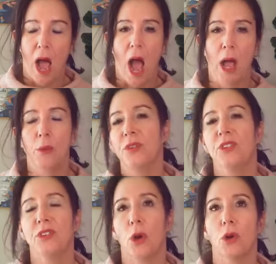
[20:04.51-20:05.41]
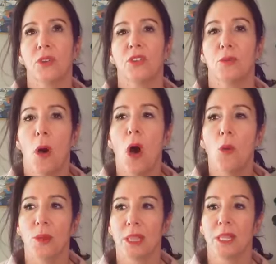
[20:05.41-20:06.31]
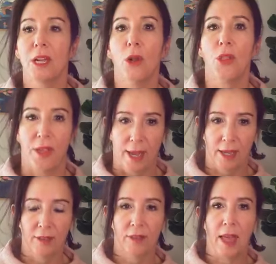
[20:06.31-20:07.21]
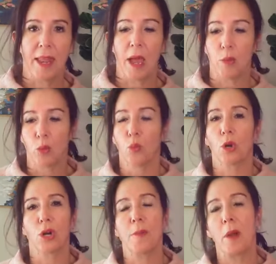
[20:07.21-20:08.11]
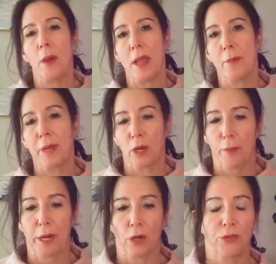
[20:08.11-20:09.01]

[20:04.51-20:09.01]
I would start small with little things and I would work my way up bigger and bigger.